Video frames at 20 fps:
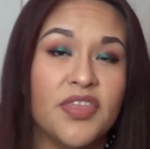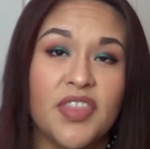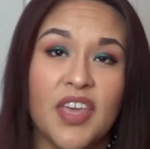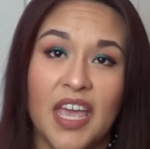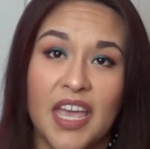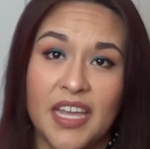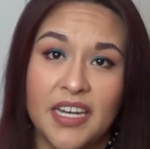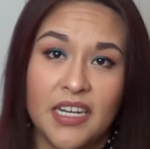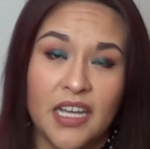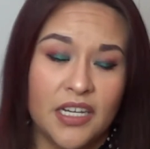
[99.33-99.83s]

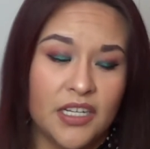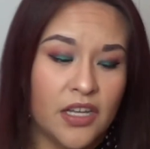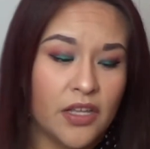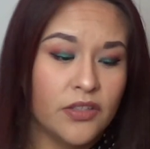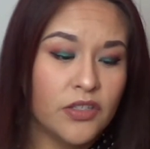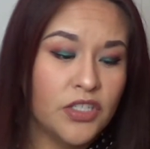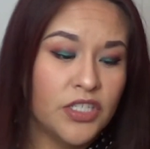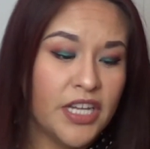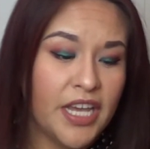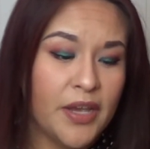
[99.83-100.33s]
Then
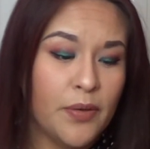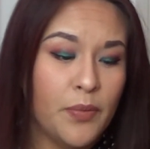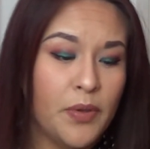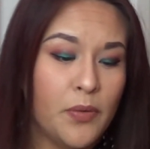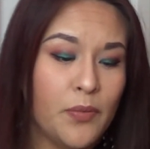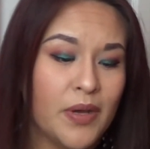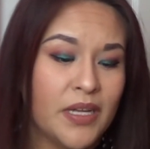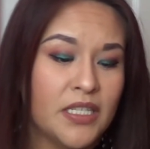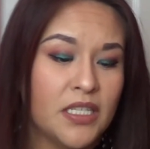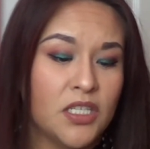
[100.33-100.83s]
another day
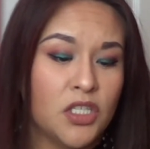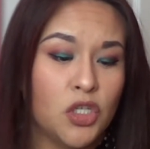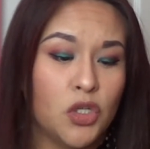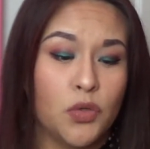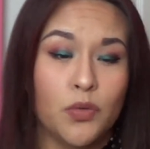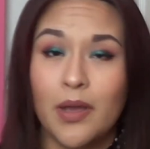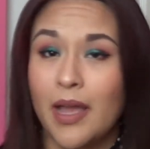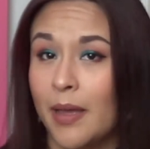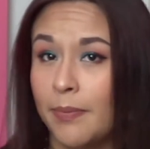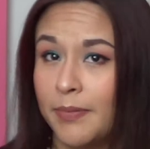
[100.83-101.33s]
we went
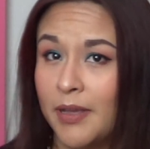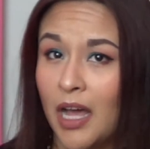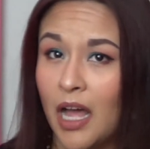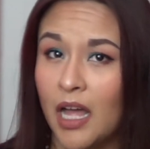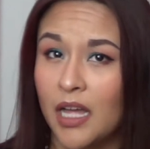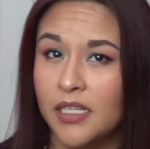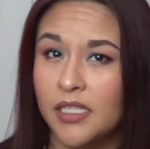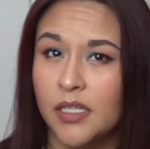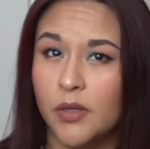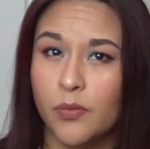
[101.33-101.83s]
to
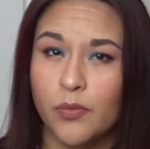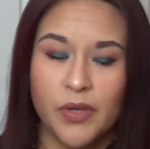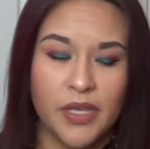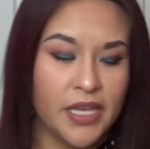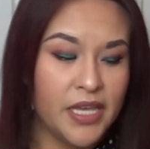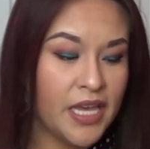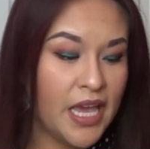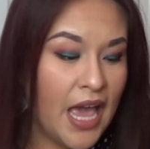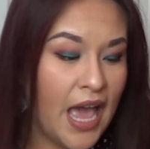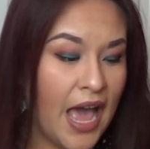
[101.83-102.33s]
Epcot.
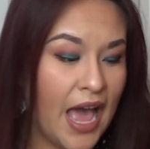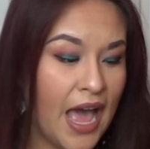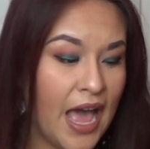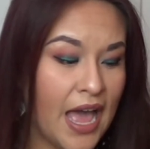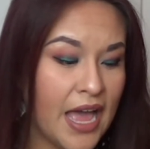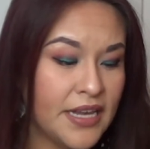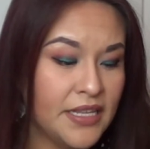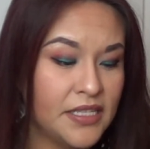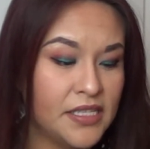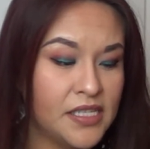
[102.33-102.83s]
We
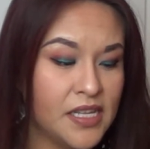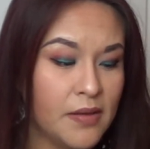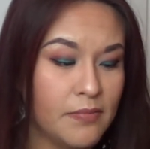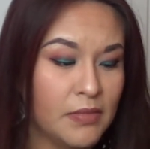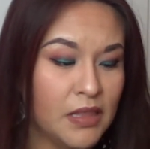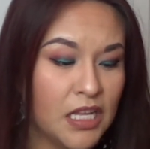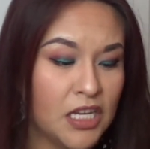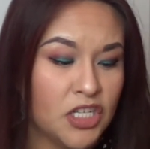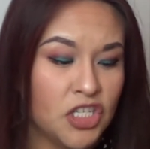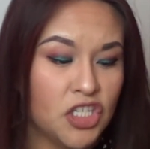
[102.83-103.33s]
had
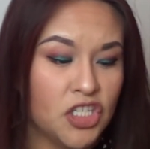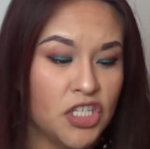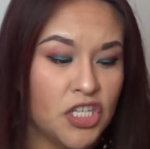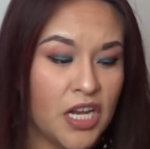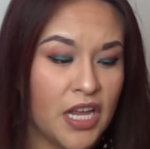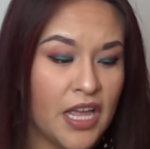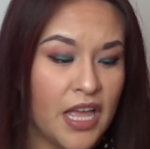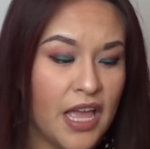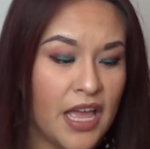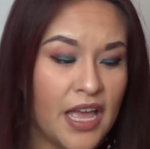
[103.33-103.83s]
some
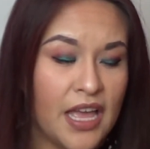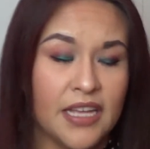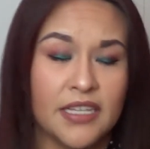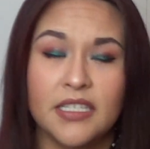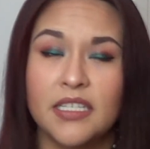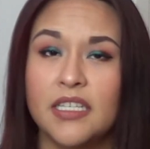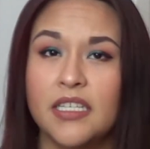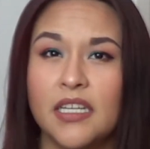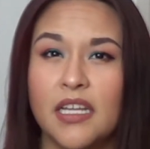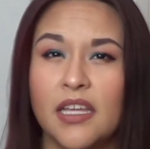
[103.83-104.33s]
lunch
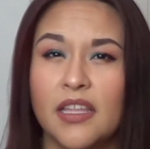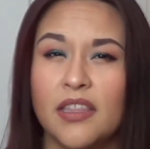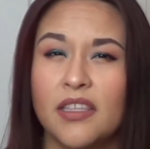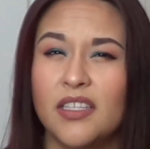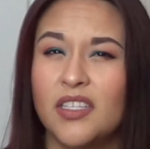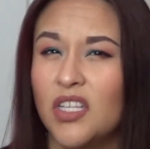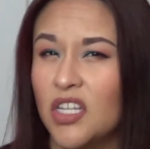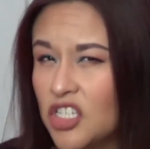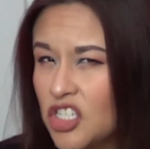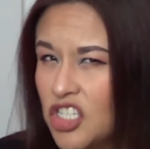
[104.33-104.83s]
at
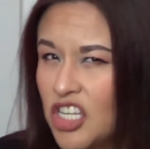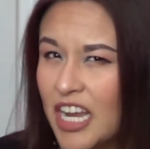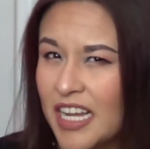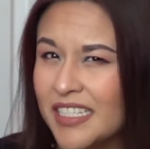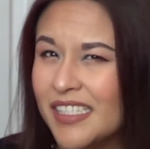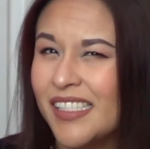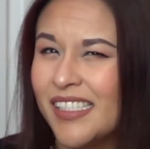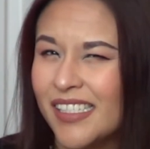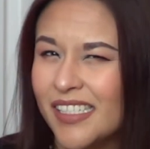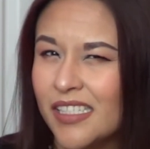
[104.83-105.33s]

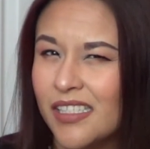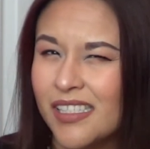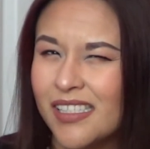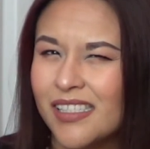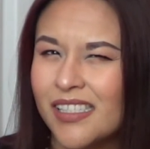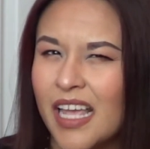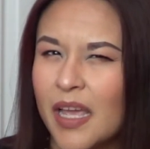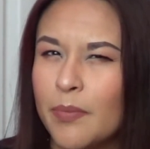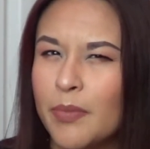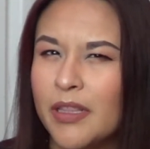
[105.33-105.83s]
Sunshine
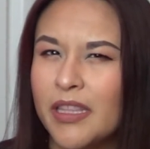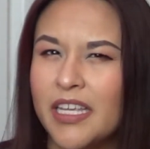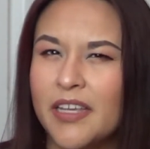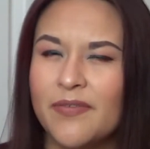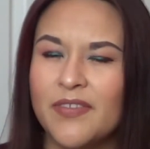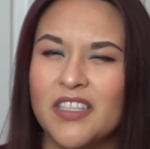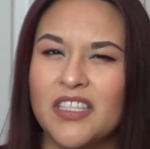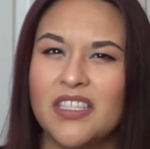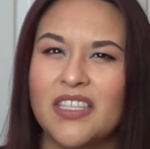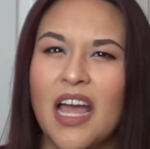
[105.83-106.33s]
Seasons, I
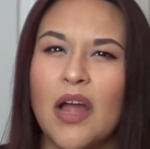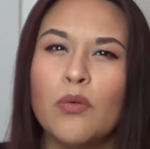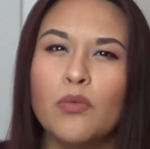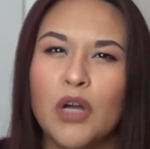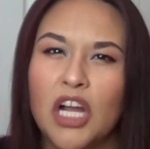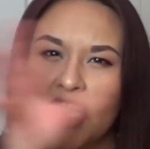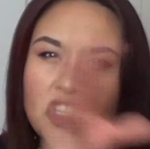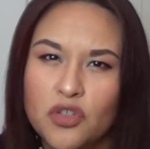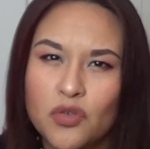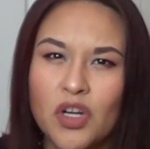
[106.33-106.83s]
believe. It's
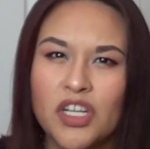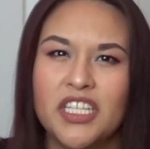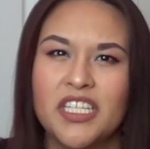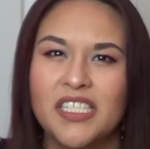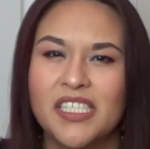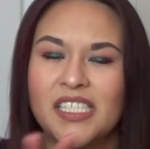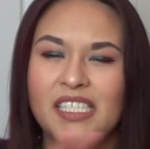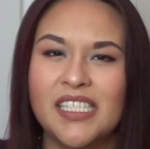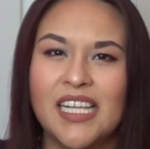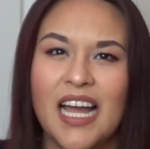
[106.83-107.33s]
that restaurant
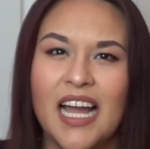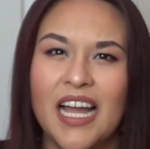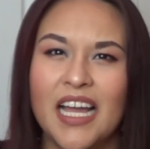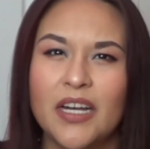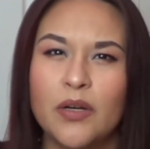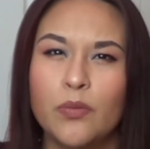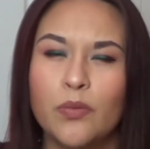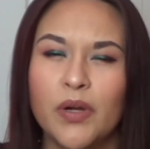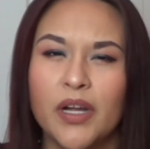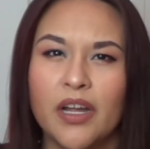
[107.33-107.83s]

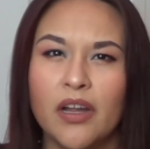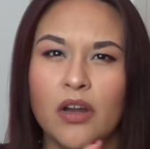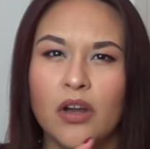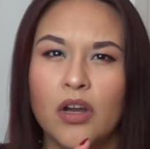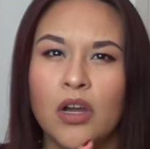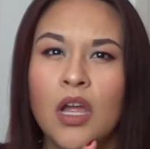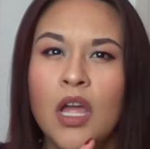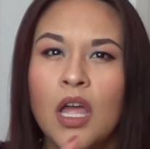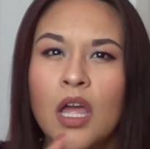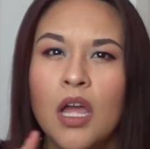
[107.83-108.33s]
inside
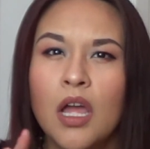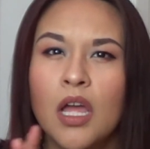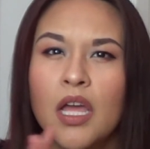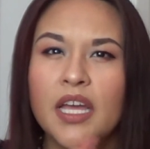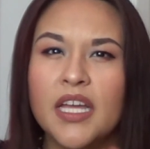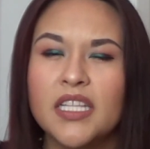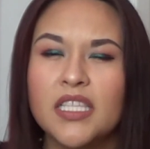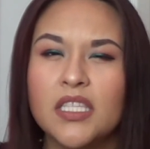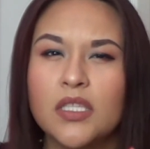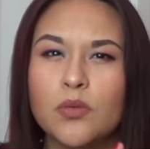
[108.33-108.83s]
where
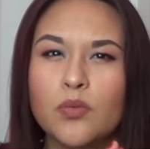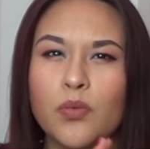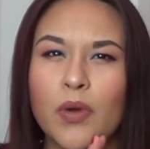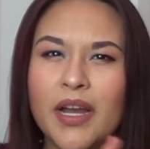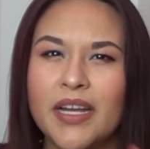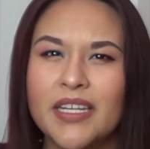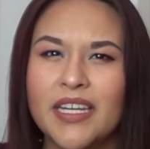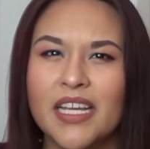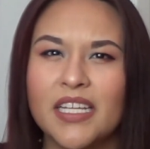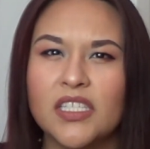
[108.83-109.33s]
it's
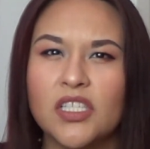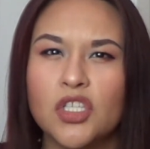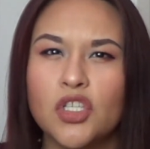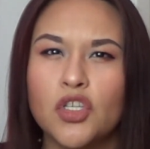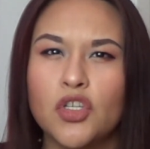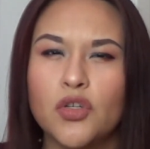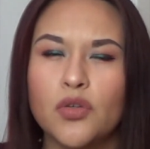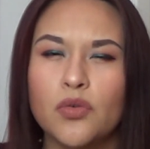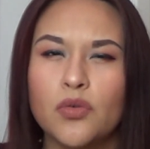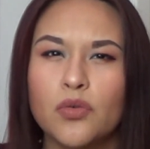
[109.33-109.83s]
right next
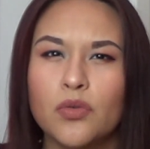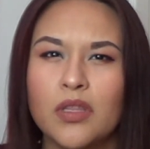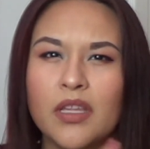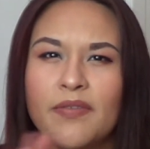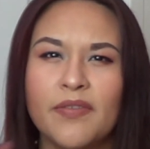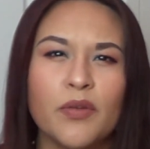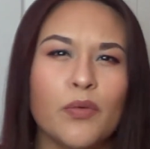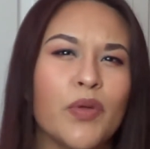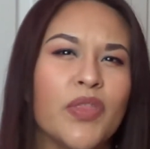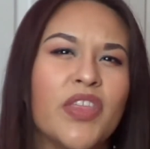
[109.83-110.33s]
to
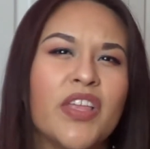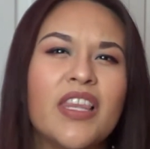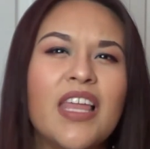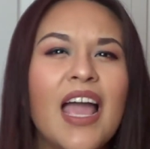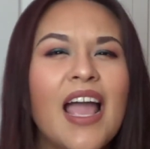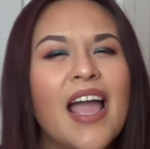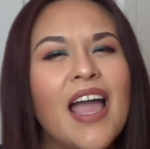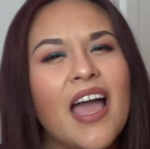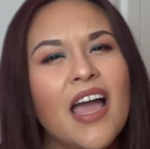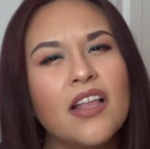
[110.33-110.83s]
Living with the
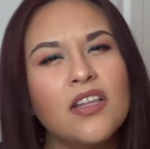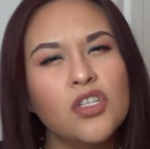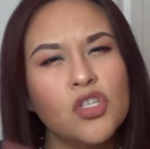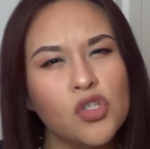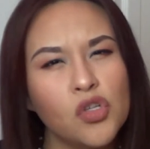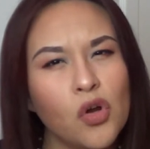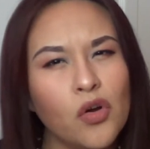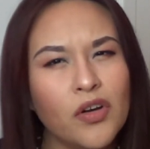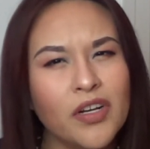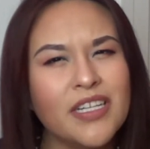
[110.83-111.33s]
Land,
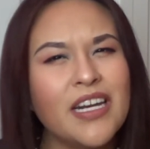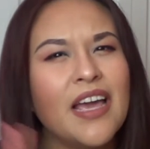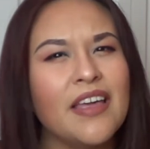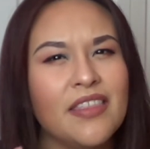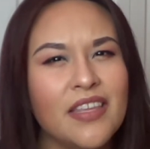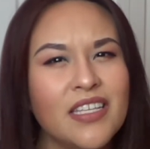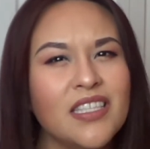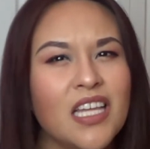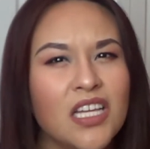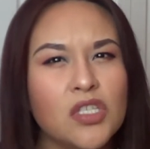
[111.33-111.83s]
Soarin'. I
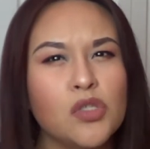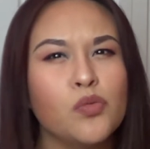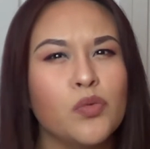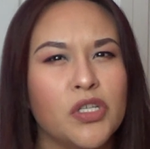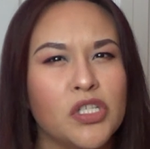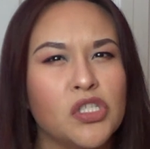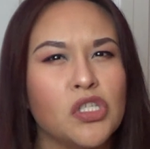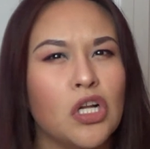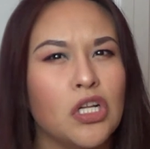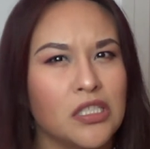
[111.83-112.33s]
think that's
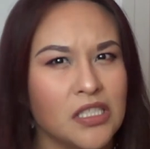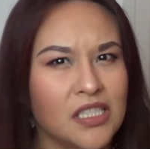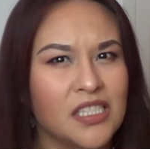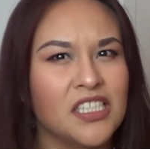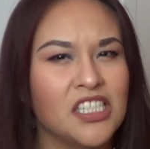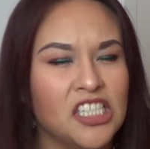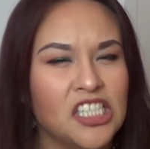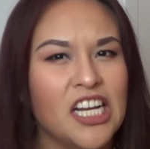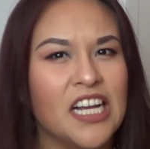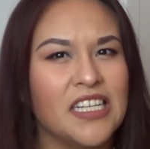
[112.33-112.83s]
what it's called,
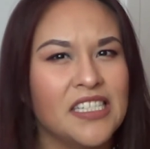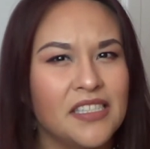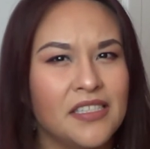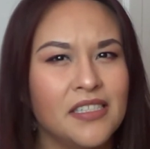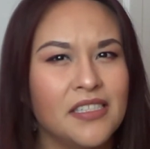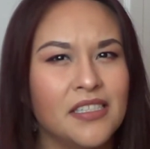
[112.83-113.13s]
Sunshine